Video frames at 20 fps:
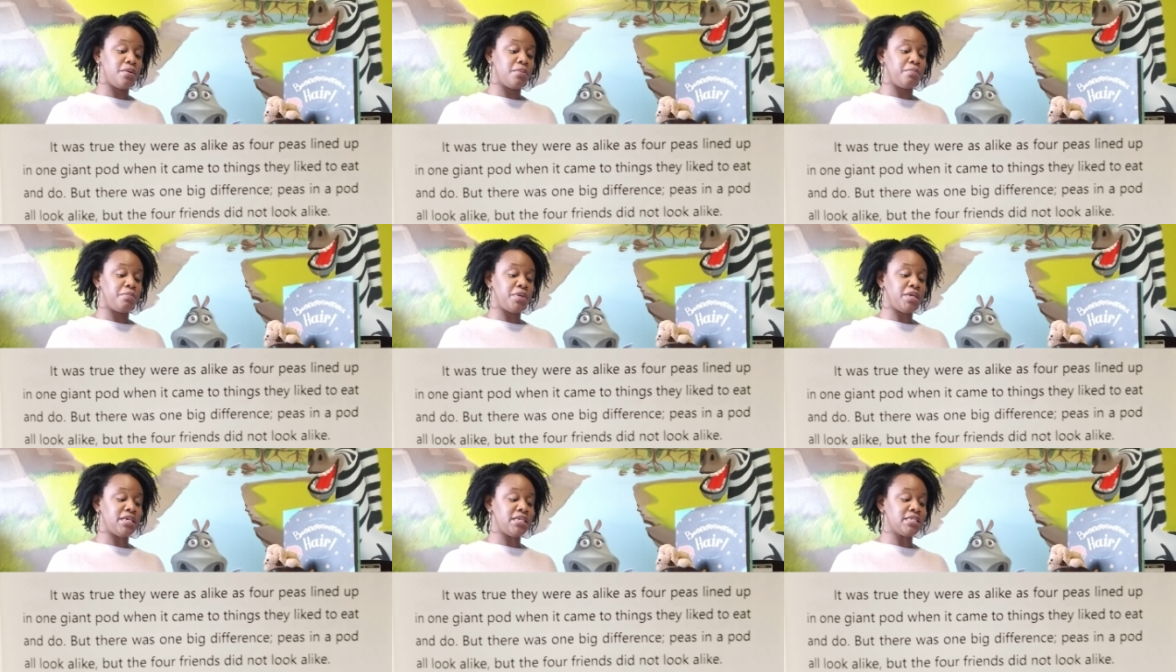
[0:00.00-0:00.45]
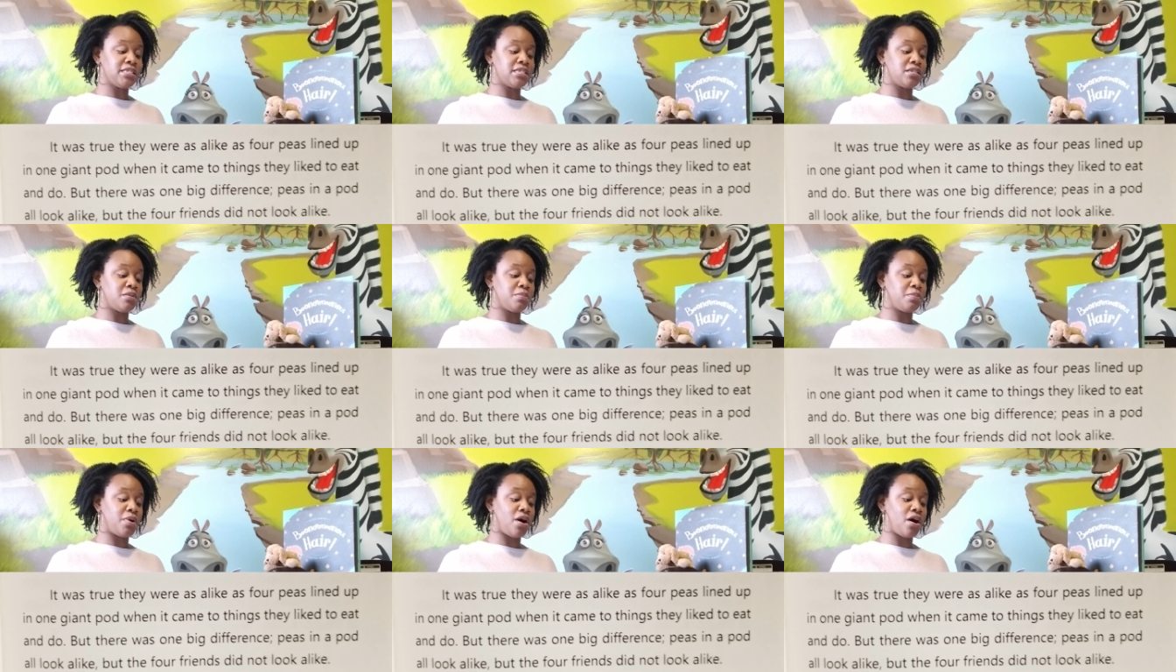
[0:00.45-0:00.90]
Peas in a
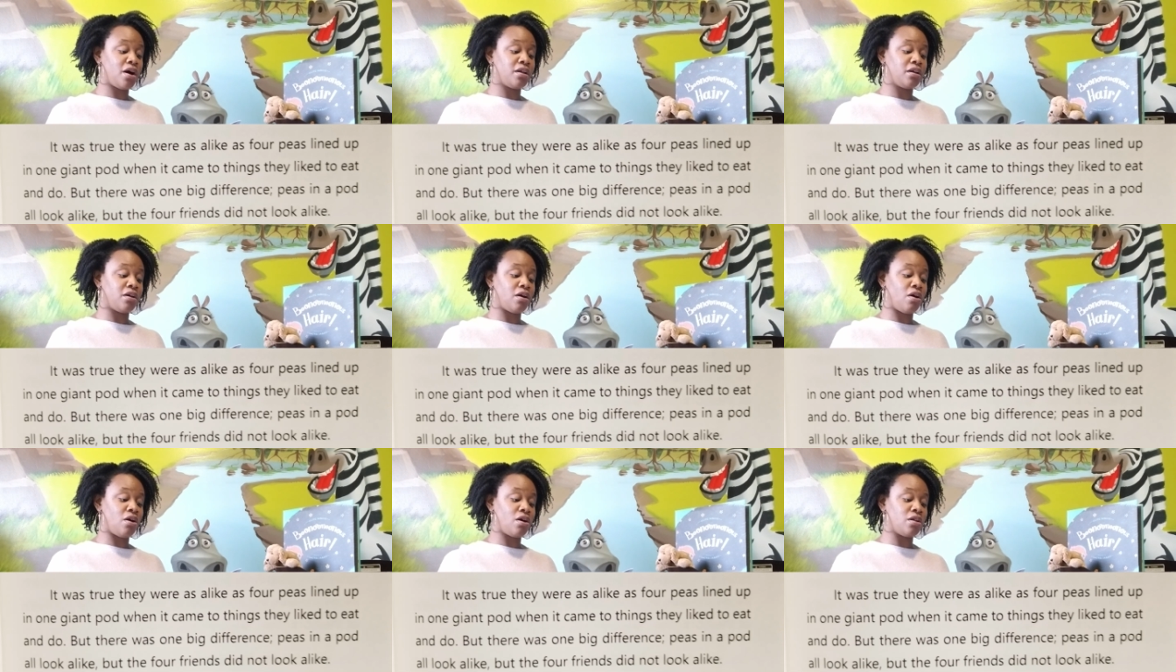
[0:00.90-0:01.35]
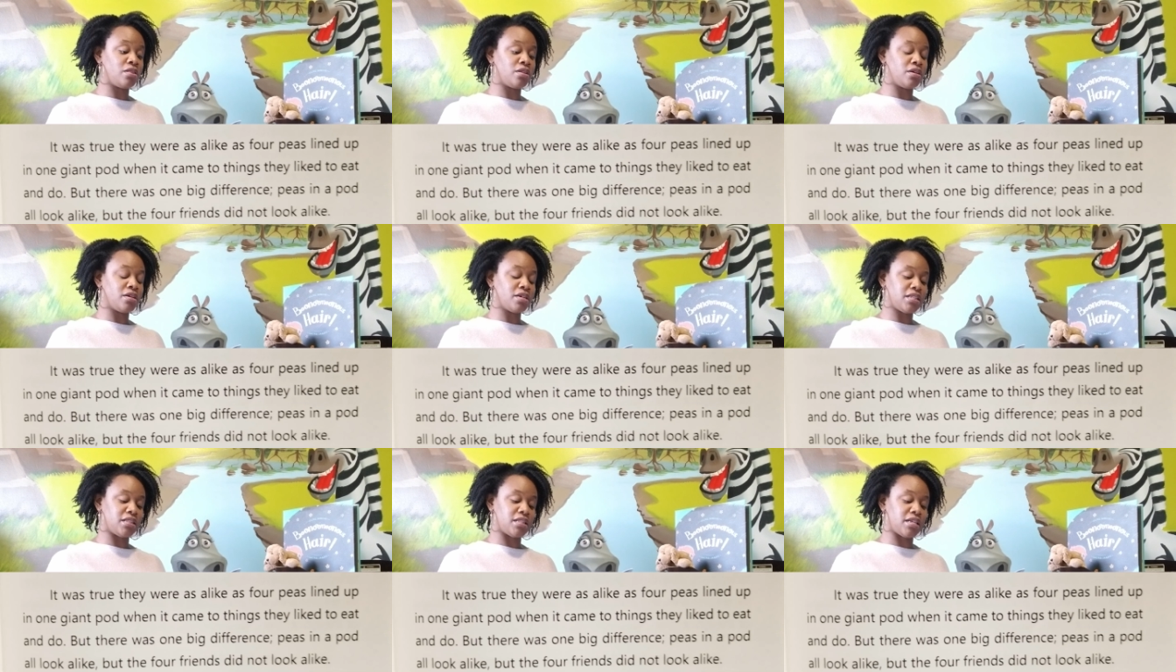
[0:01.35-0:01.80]
pod all
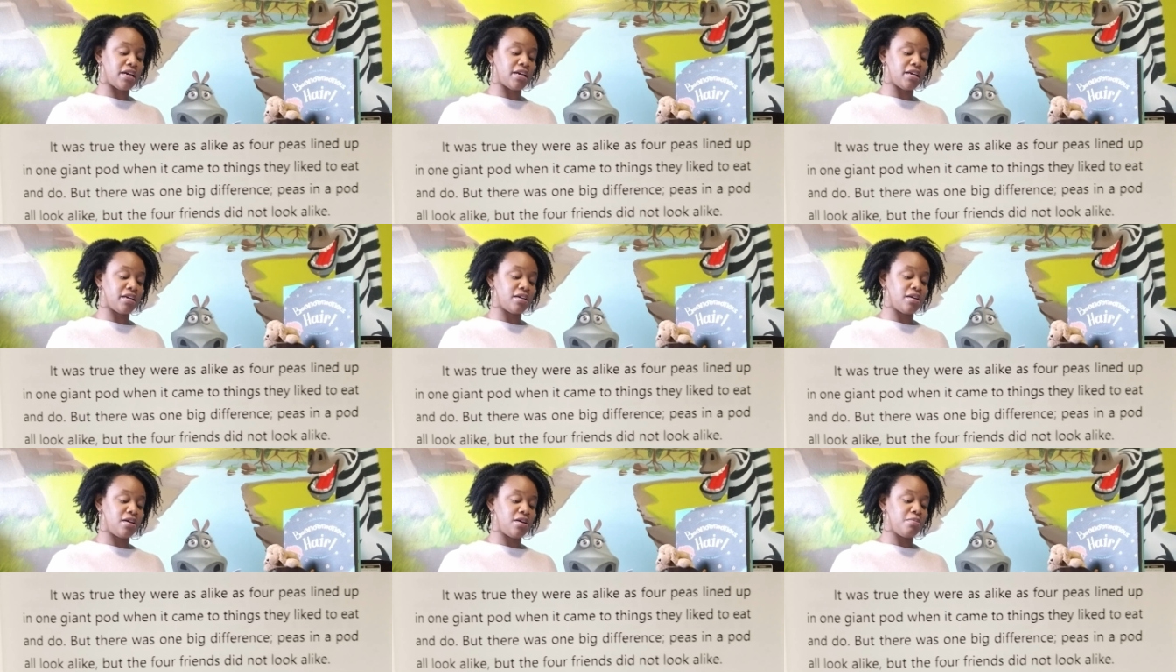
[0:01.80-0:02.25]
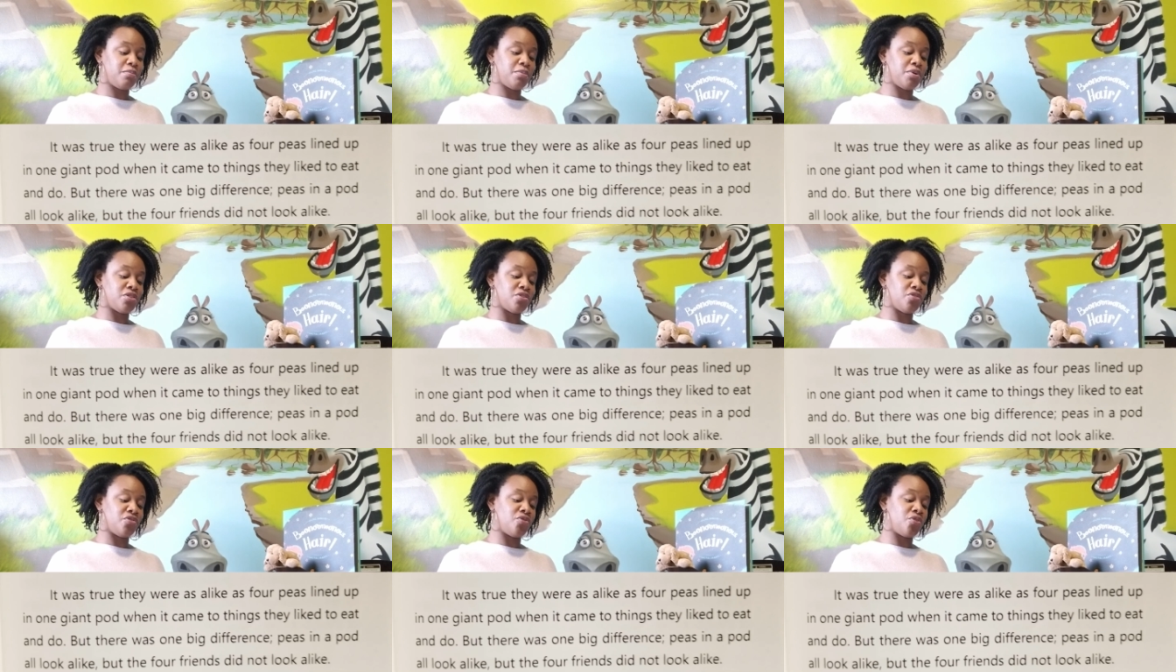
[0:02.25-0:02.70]
look alike, but
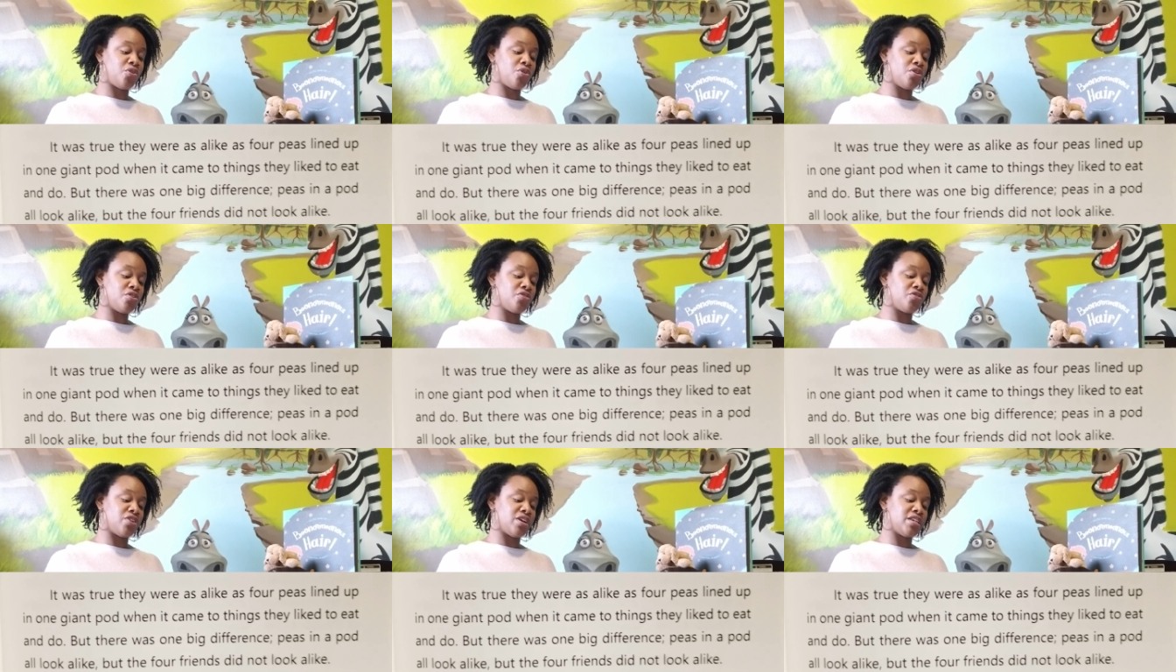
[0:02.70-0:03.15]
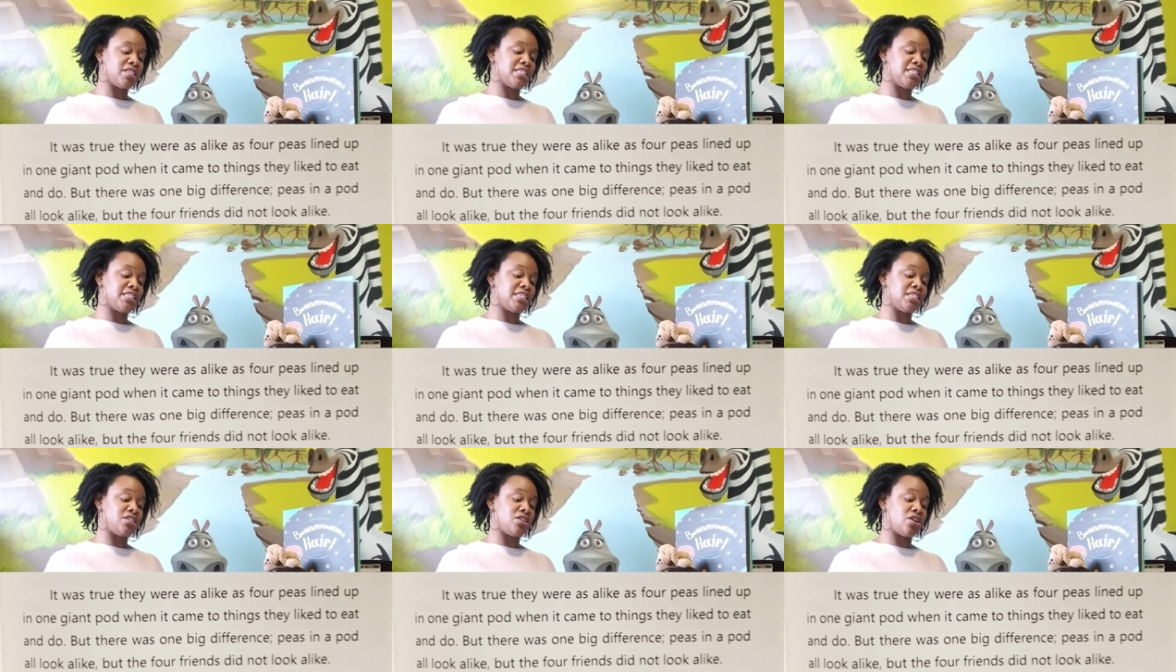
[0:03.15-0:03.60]
the 4 friends
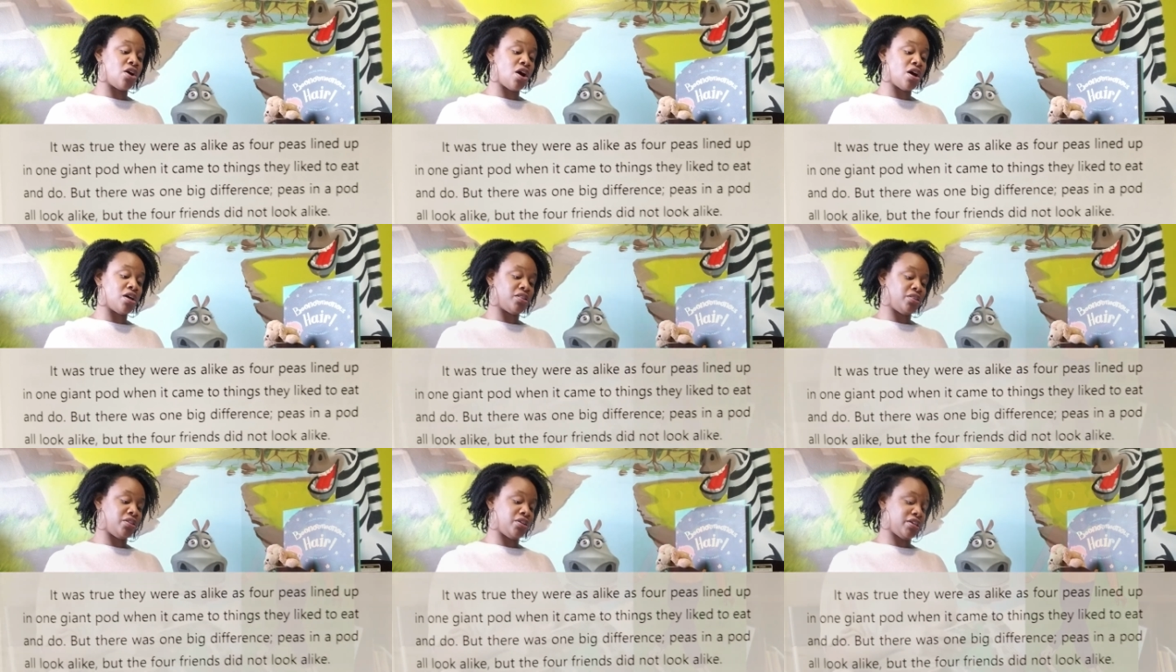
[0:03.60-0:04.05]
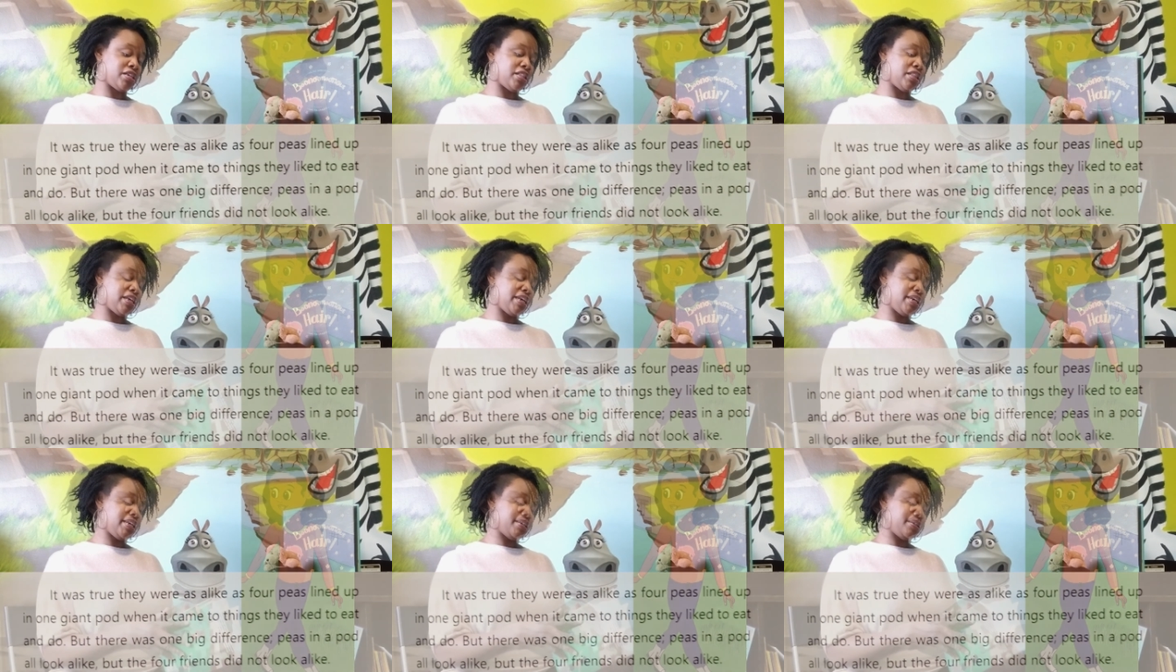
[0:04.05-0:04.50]
did not look
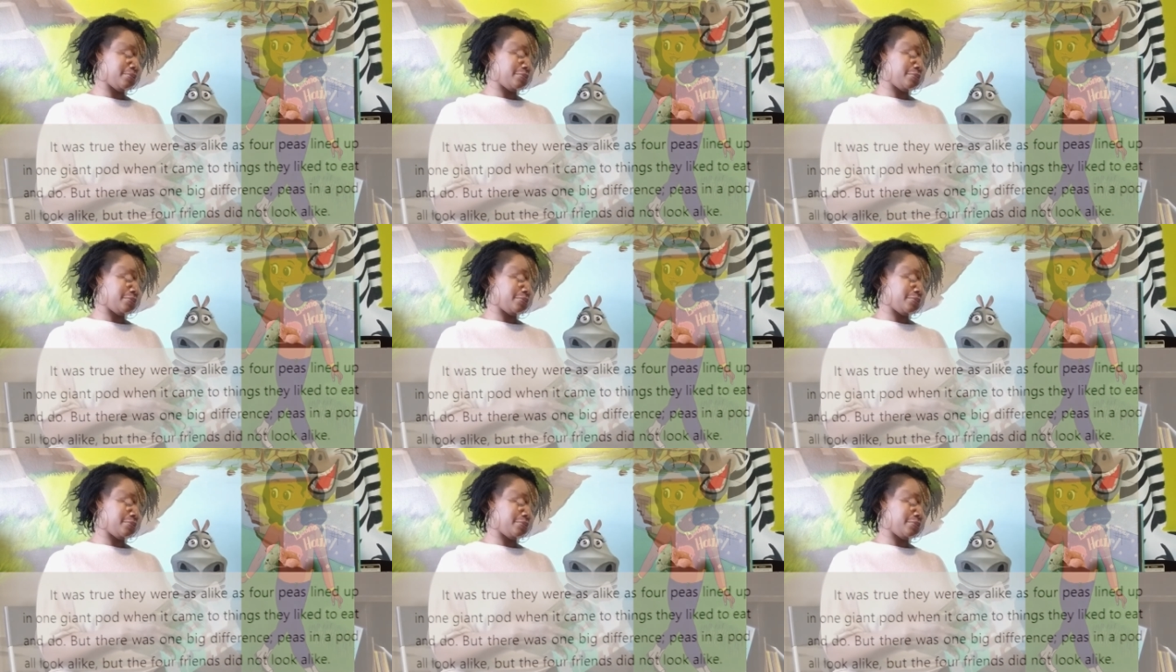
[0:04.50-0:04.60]
alike.